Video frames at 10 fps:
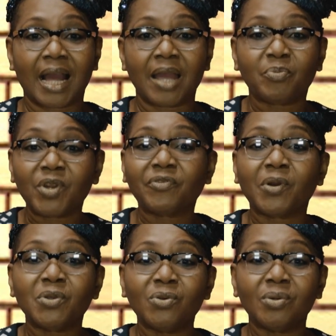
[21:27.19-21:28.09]
I pray
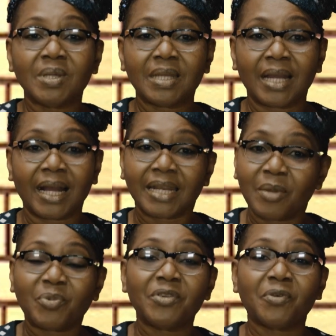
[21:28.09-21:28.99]
for you and I
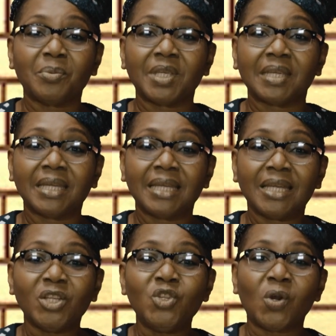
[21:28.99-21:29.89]
pray for me.
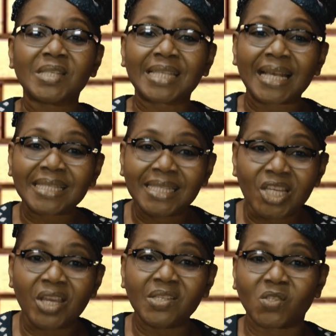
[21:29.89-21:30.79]
Just as
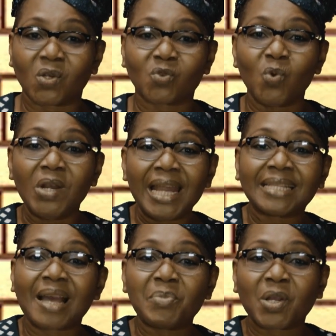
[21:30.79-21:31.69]
Jesus will
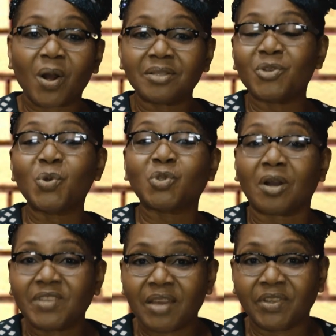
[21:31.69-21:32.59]
later be called the root
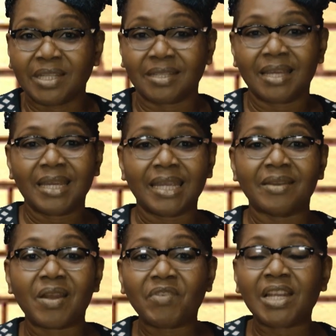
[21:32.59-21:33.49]
of David
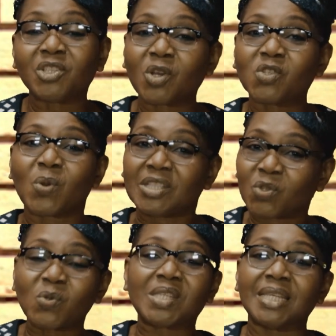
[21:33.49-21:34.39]
in Revelations
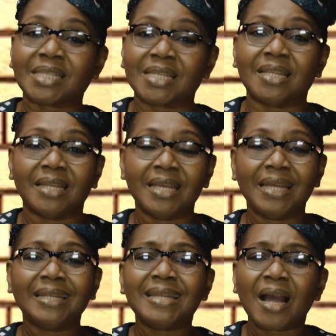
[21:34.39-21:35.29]
22 16,
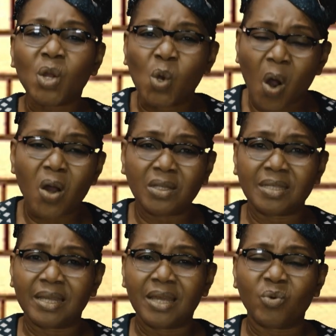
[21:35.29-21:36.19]
that God
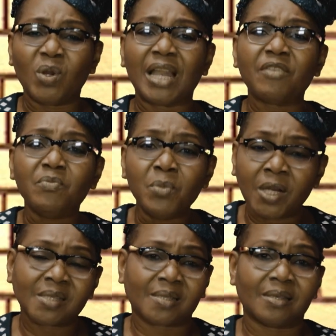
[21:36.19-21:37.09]
will have
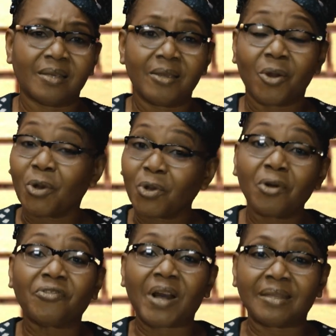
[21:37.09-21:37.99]
mercy on
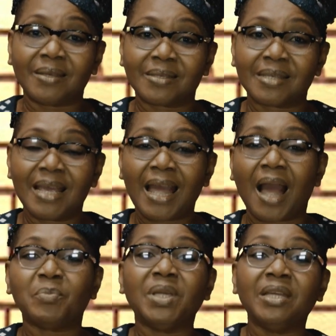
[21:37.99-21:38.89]
all fathers
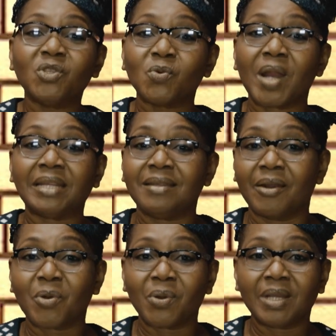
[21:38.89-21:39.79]
and begin to right
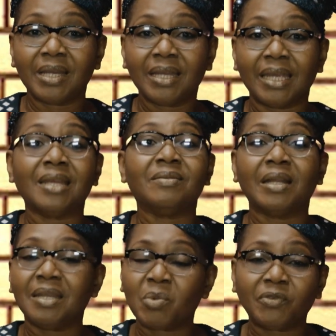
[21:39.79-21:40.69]
their wrong in the
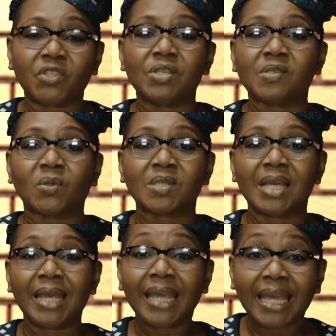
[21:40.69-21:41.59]
name of Jesus.
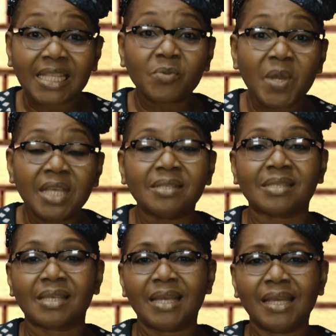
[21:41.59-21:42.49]
It
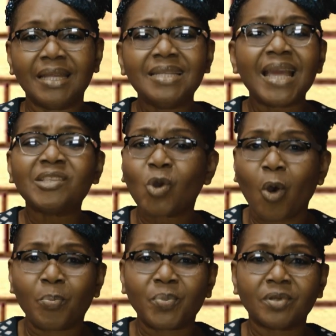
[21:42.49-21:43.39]
means there is
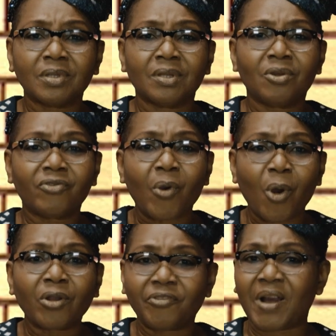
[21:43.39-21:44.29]
hope for
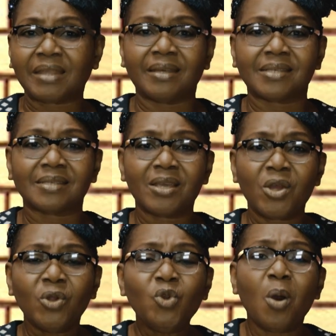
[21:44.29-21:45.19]
all fathers,
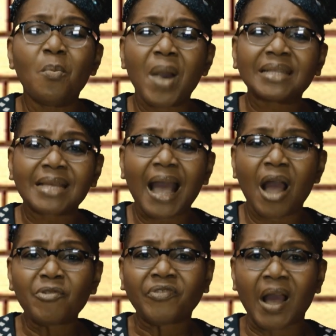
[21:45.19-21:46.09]
no matter
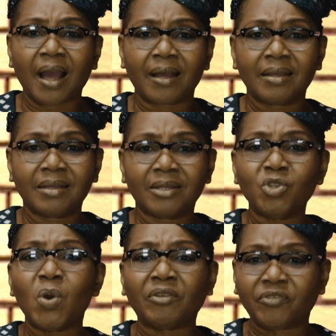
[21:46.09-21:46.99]
how far
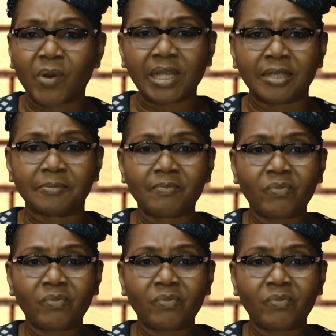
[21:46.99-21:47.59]
you are falling,